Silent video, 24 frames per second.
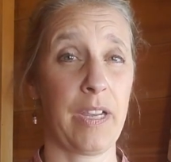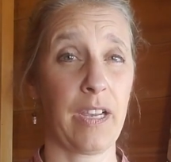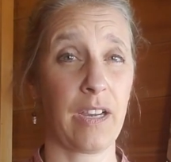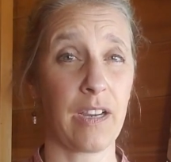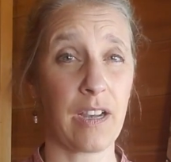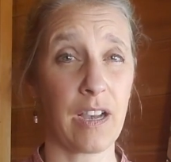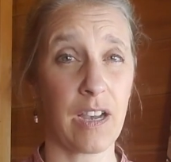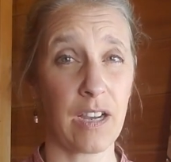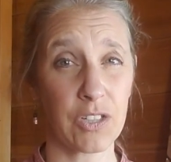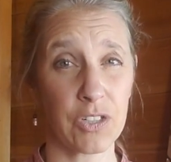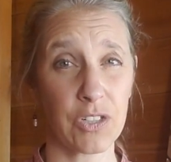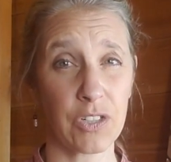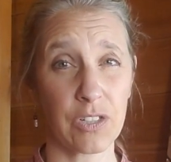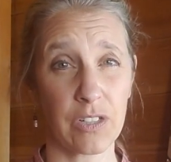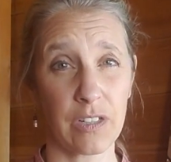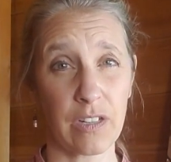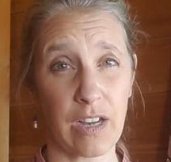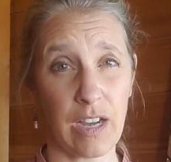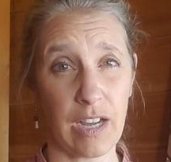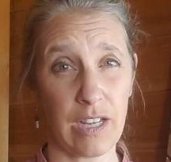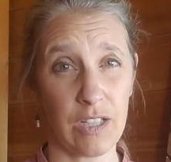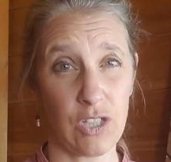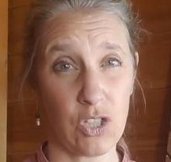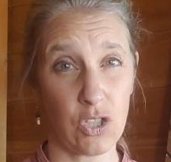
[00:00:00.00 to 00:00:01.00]
my Akashic
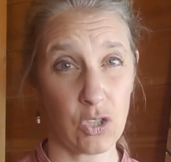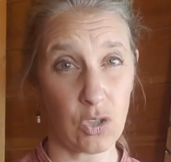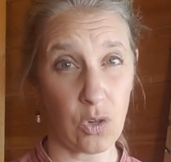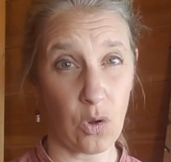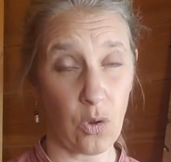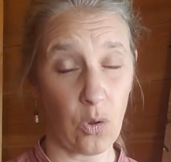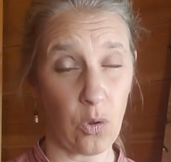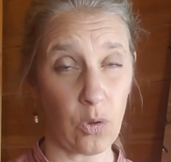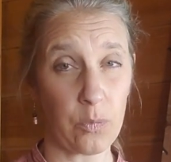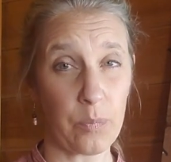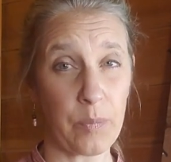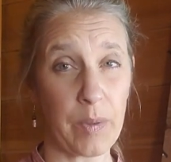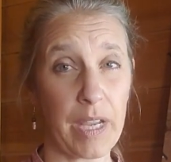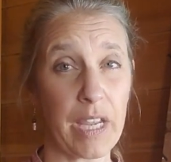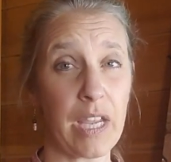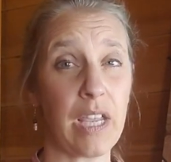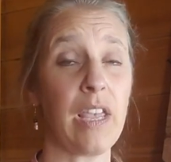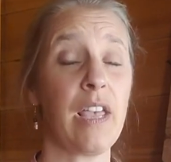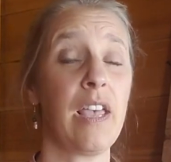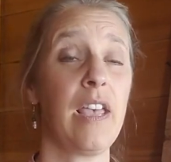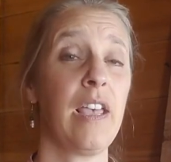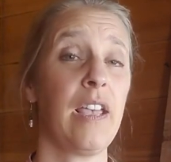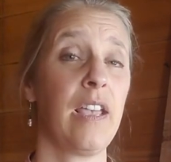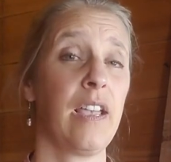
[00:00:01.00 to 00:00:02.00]
guides told me,